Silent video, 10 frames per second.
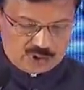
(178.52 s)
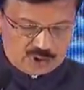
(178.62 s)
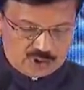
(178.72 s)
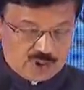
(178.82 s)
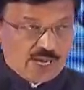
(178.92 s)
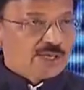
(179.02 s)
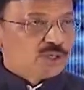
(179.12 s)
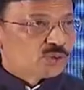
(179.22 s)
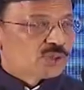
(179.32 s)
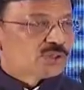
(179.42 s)
And
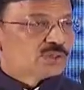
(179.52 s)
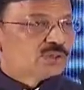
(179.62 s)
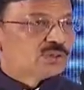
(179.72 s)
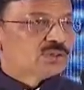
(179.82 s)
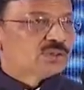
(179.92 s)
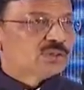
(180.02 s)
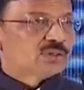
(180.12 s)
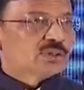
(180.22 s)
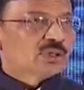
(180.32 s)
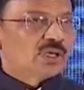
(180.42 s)
education
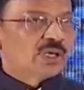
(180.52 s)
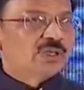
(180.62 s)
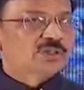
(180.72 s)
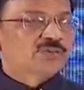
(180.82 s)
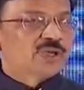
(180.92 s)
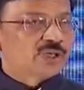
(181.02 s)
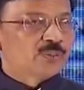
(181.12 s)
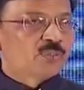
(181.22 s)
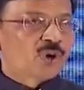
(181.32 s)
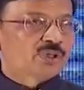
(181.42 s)
is a very
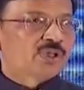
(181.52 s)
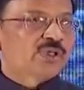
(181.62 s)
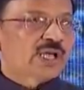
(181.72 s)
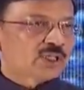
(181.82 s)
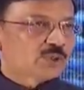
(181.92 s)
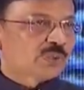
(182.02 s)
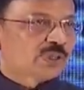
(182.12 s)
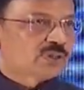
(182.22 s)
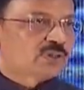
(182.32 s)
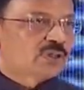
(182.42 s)
important
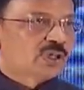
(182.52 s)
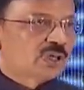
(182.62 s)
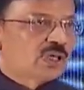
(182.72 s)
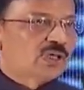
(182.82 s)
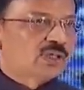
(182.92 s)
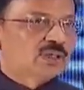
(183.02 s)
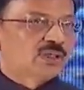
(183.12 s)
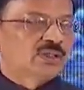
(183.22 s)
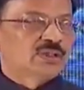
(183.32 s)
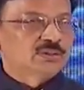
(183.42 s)
aspect, and
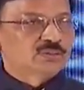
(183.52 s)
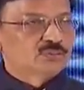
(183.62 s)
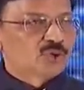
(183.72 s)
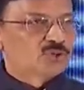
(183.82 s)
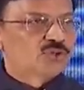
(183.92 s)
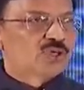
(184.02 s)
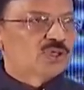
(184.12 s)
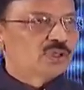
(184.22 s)
fortunately we